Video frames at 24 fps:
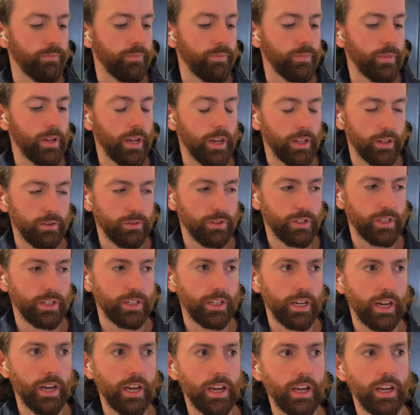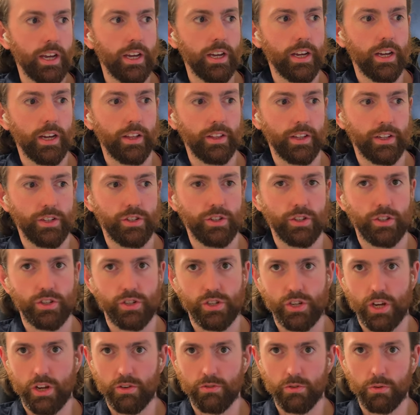yeah, that was today, and that's just a
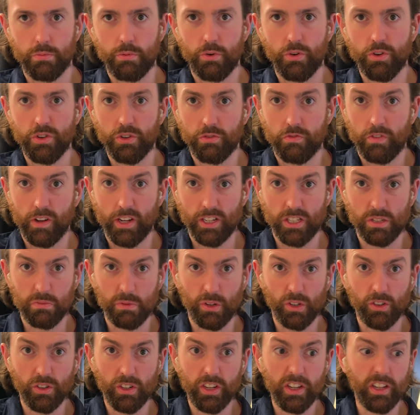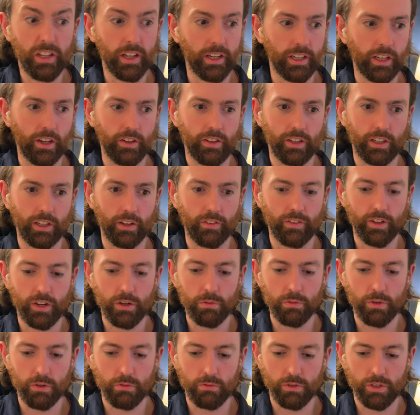general point of flexibility. Like, I think if
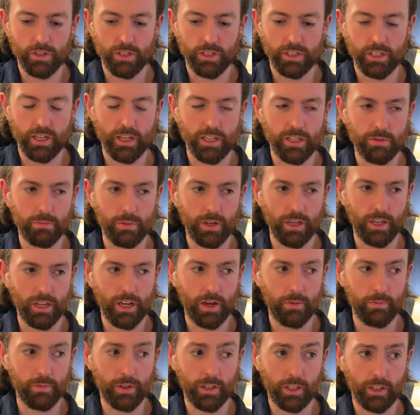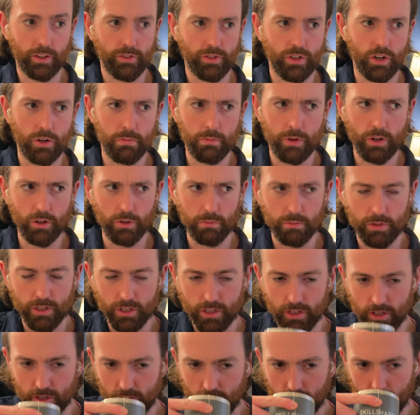anyone was to say to me, I'm thinking of starting my own
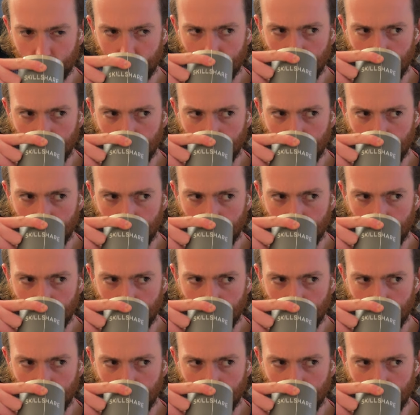business,